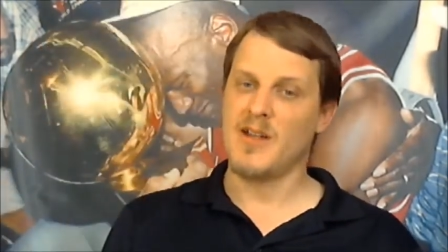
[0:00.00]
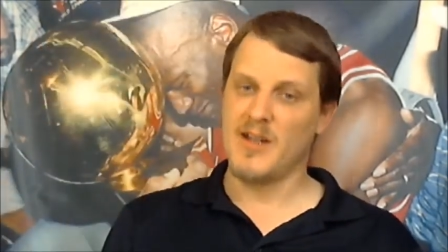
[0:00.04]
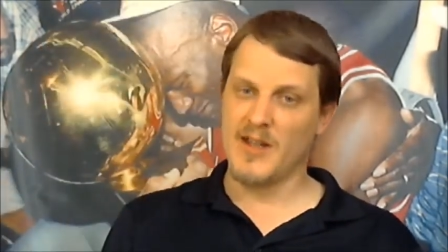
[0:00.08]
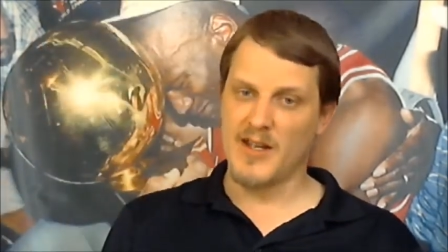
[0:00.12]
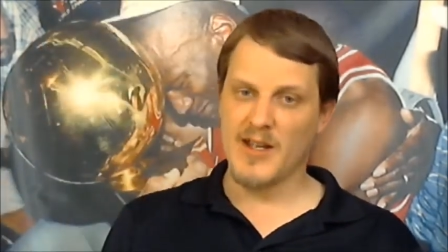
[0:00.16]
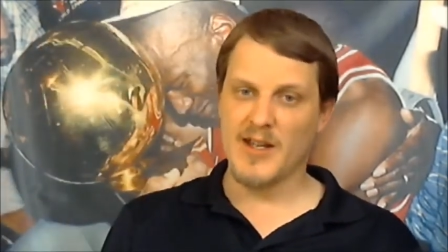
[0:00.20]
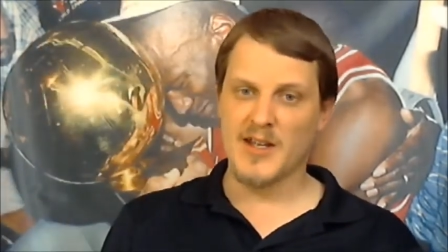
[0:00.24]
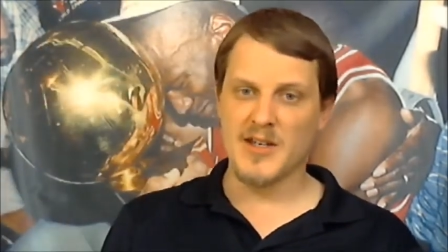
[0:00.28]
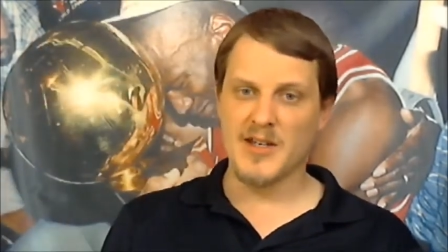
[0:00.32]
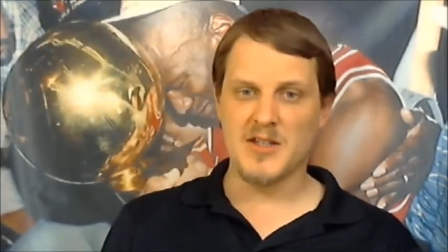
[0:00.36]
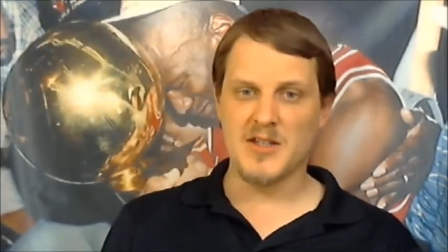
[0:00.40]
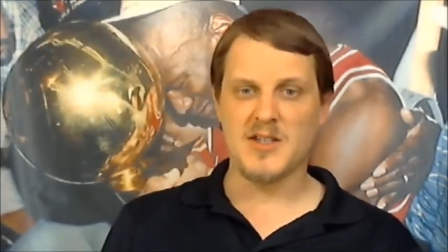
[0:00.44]

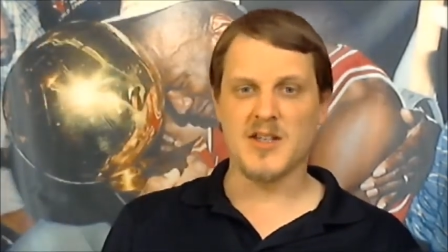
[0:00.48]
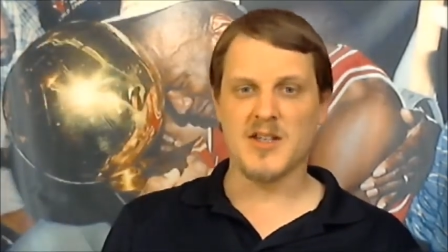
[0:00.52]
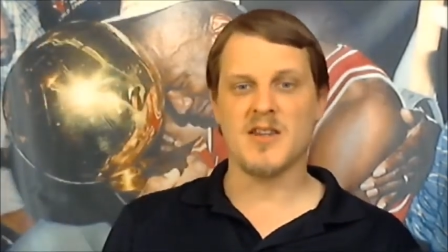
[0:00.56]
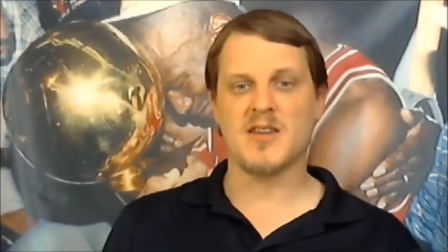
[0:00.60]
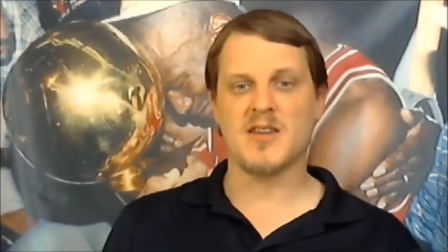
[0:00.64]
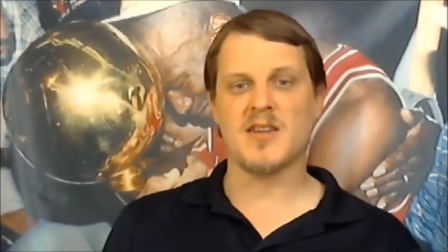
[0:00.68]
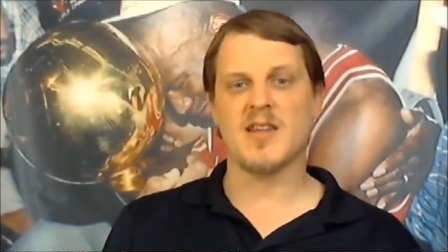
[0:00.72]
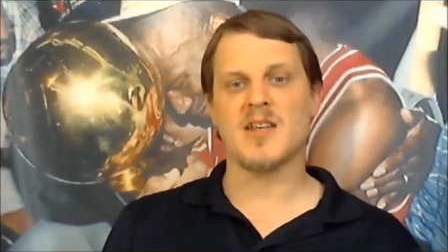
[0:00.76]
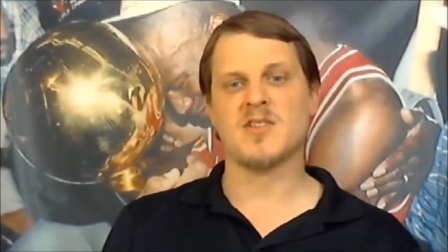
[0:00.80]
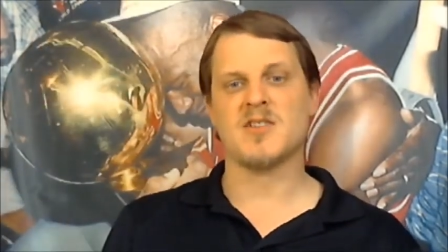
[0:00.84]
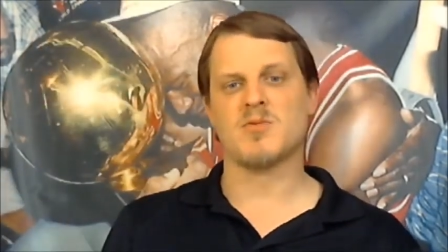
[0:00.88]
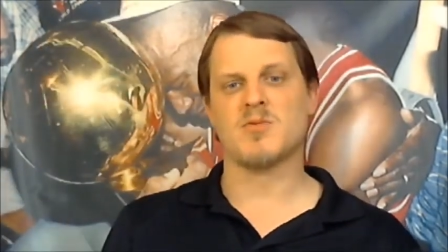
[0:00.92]
and you did
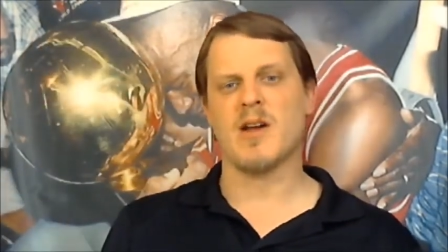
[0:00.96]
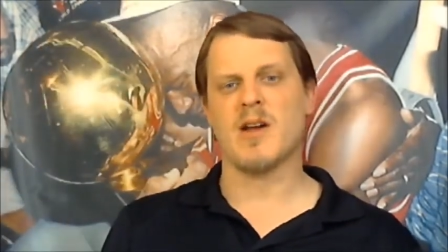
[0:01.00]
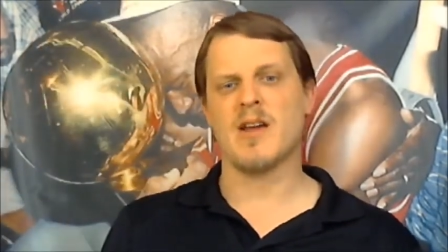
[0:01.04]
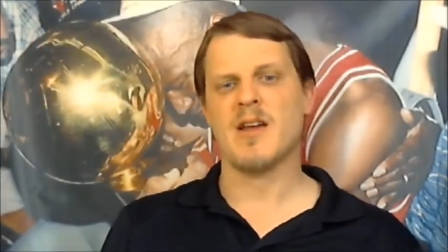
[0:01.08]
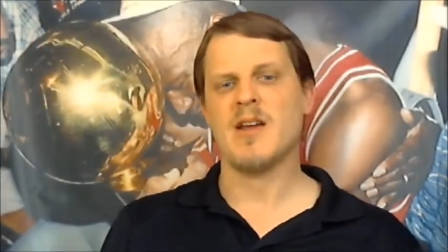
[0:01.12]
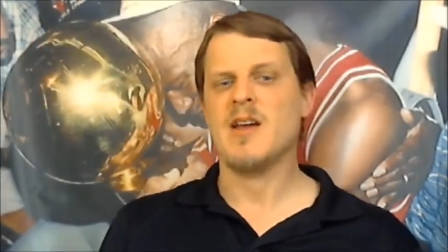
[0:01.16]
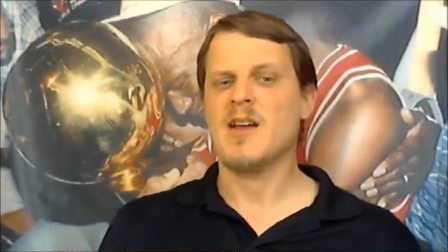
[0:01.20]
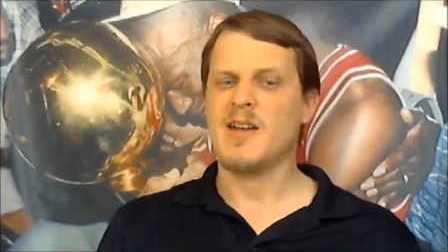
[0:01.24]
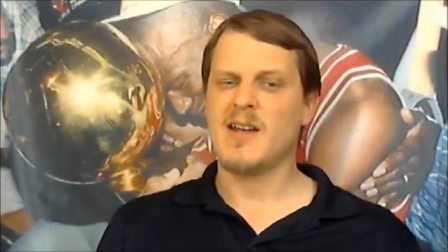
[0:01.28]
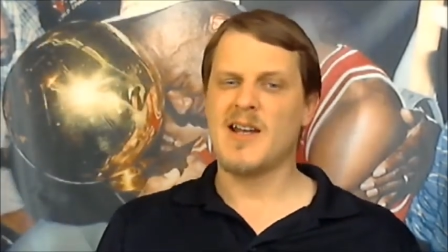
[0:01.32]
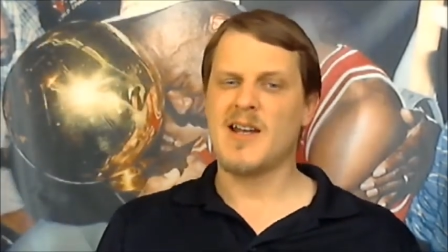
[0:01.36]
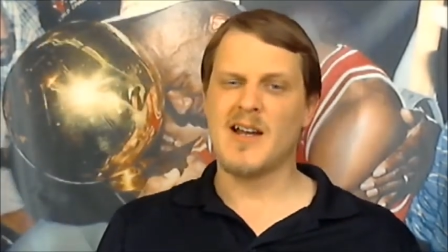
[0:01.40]
things right.
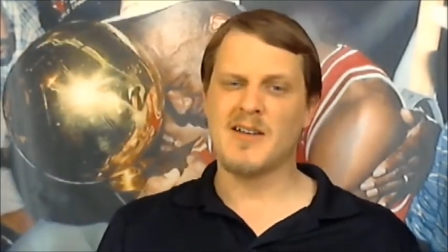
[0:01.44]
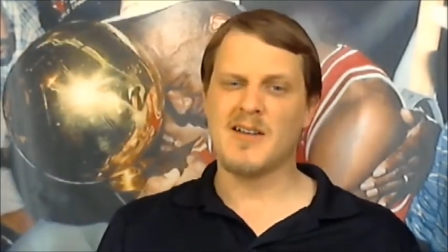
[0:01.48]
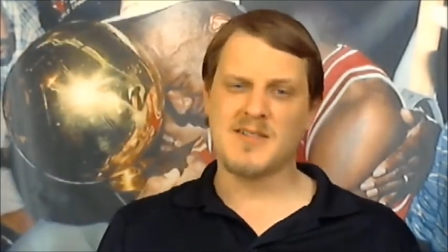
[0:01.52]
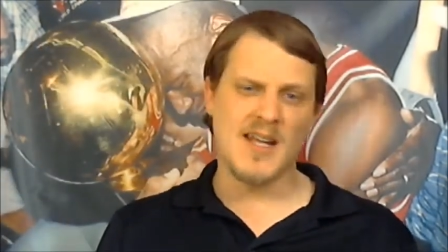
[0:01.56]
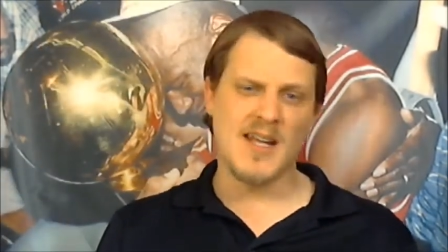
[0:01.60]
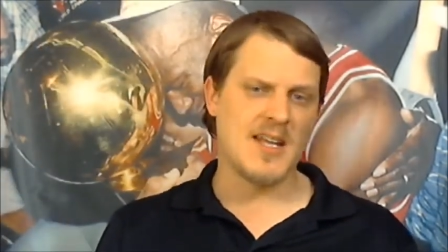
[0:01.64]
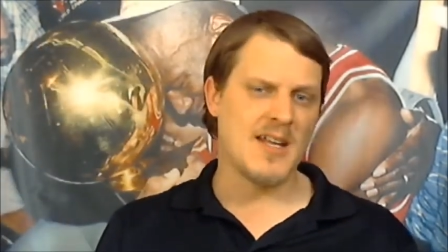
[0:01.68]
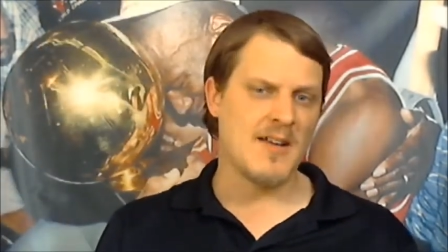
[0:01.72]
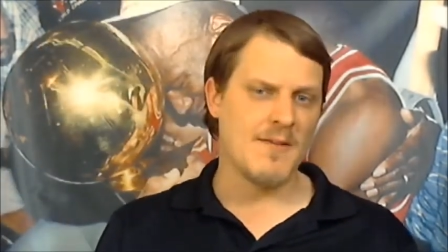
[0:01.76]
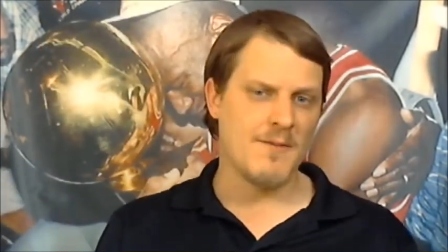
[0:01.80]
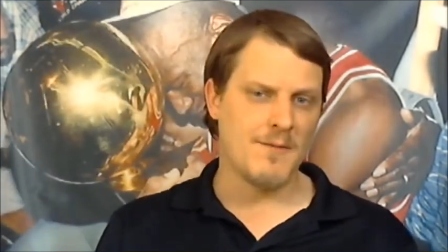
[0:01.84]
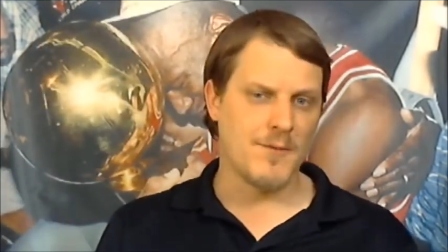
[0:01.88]
Now,
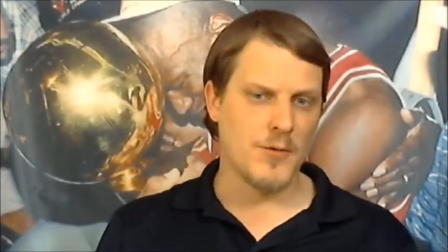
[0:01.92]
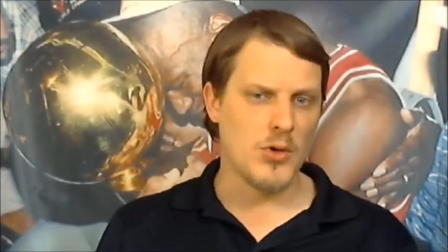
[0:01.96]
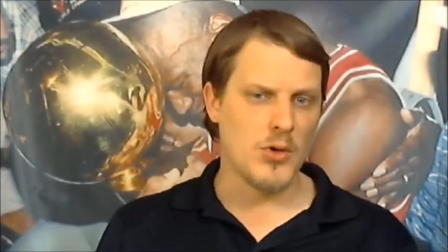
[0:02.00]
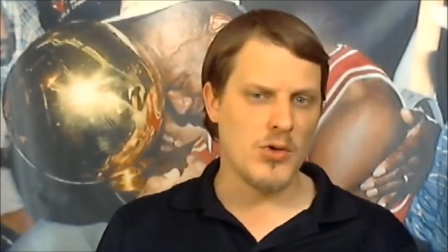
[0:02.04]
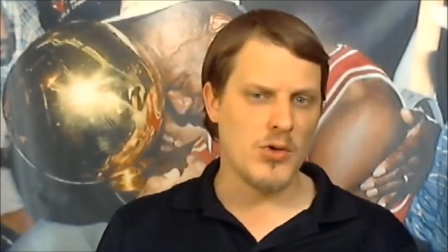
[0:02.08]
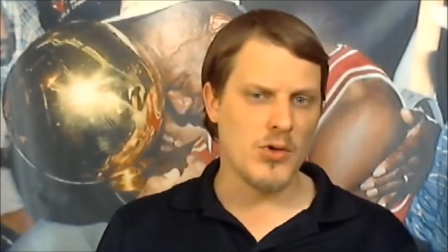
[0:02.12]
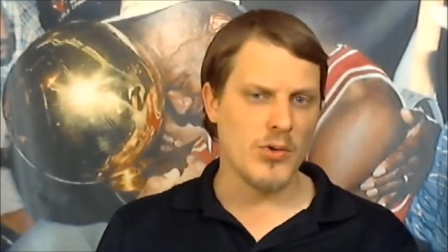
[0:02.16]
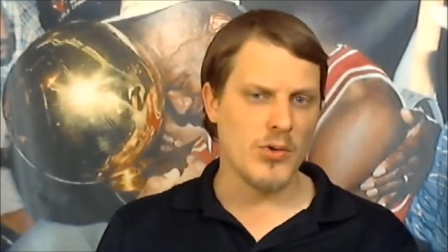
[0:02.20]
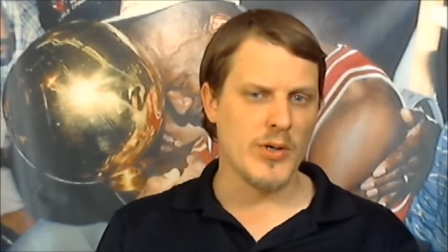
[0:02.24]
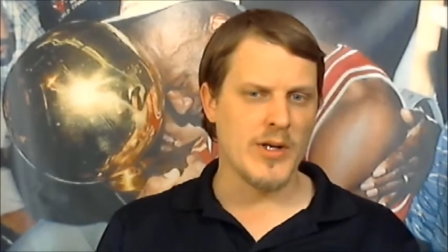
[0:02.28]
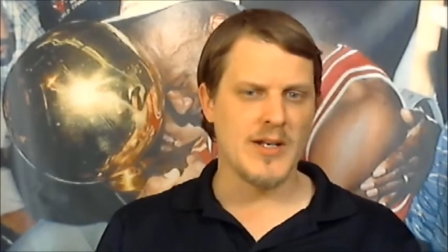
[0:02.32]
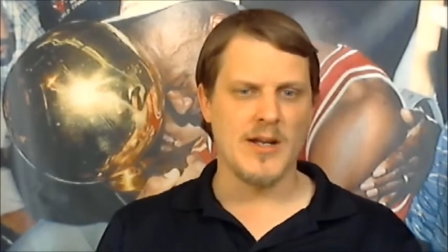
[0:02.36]
taking
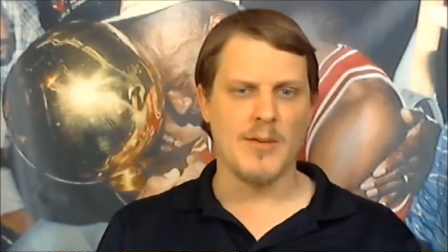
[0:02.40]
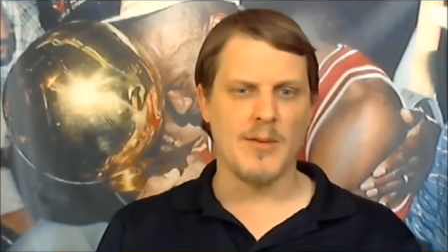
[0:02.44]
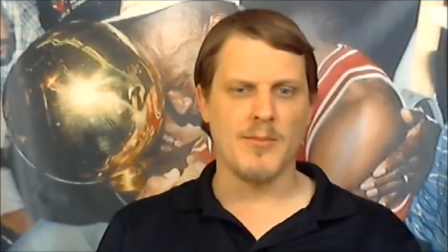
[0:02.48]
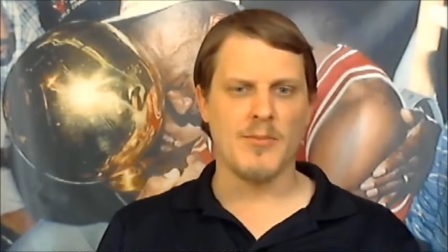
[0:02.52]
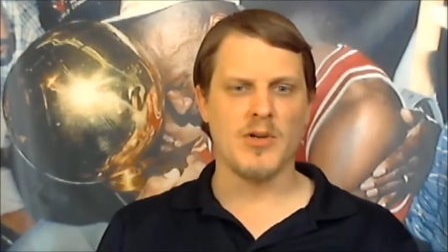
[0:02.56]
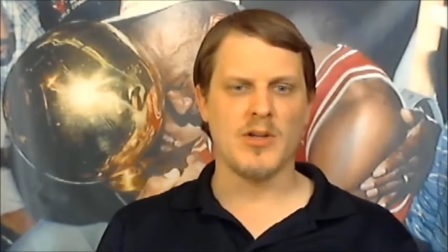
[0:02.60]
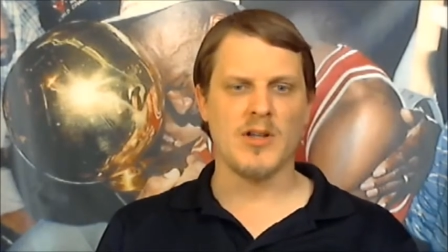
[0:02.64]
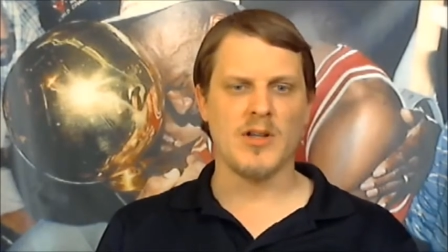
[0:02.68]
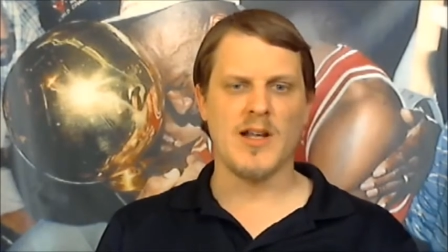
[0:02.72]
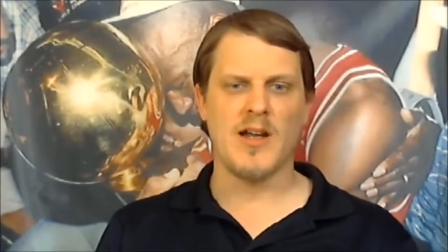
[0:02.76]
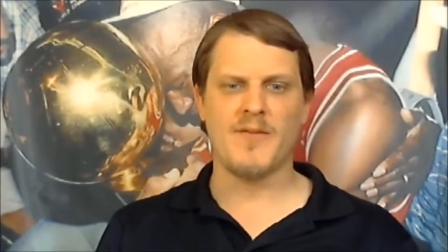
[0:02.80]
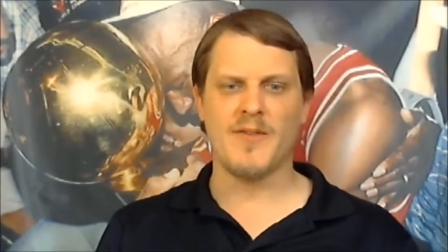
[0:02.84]
Fluker at number
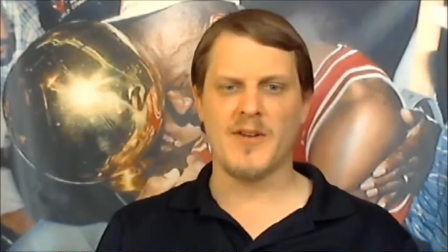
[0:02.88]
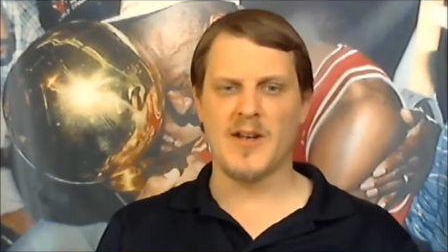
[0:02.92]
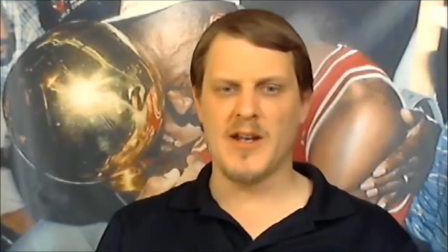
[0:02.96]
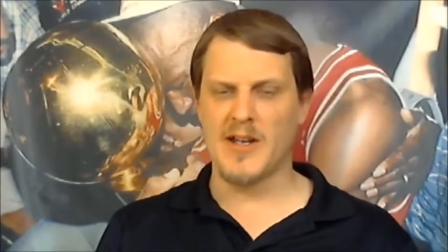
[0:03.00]
11,